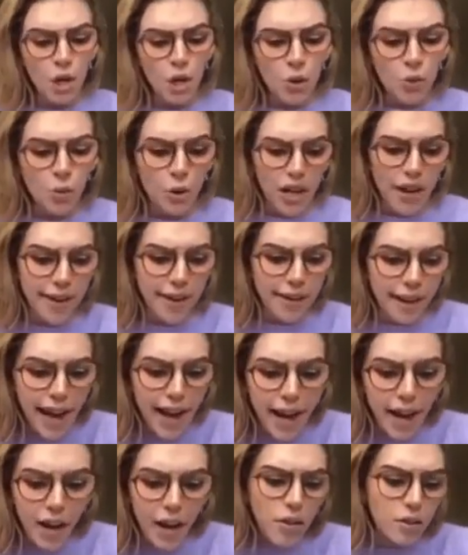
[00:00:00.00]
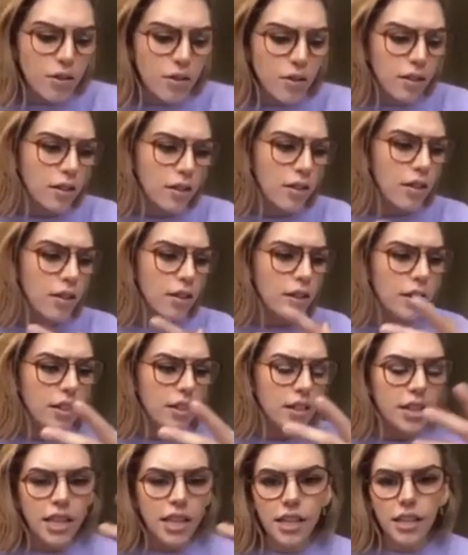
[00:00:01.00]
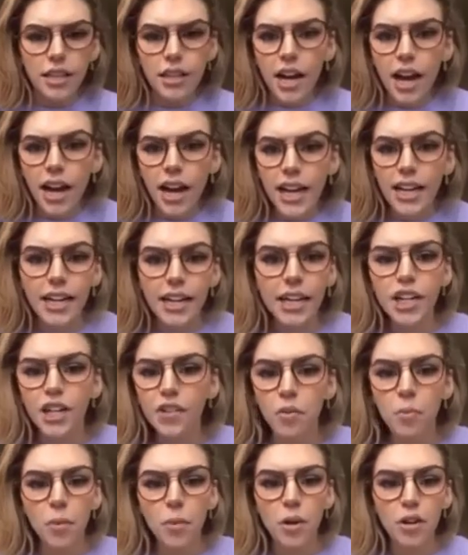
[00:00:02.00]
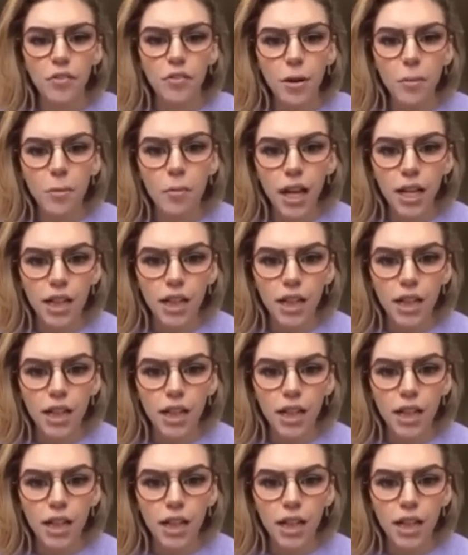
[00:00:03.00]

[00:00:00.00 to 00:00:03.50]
We hung out. Then I didn't hear from her for a month.